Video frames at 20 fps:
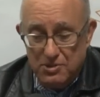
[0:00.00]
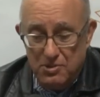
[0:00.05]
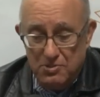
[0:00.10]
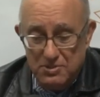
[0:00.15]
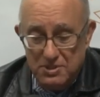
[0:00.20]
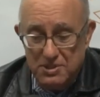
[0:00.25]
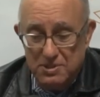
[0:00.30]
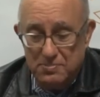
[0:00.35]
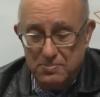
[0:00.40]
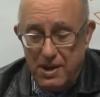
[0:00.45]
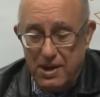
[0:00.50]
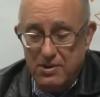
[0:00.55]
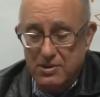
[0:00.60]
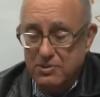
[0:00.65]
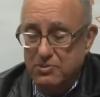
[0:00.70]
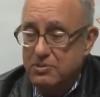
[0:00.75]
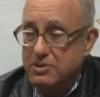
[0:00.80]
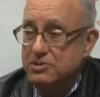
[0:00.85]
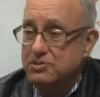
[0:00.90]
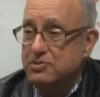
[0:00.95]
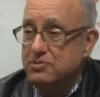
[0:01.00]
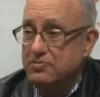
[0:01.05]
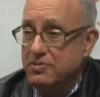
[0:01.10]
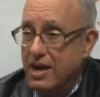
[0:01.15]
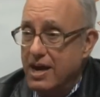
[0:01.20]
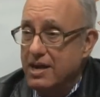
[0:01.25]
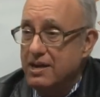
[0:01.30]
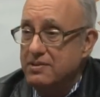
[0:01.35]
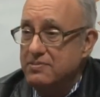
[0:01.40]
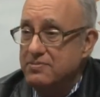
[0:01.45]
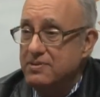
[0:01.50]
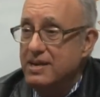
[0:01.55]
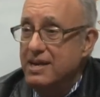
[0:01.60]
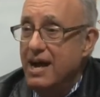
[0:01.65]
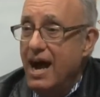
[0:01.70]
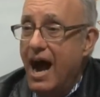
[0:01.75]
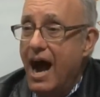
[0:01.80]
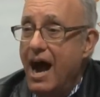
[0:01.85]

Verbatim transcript: "Only the Paranoid Survive." Hmm.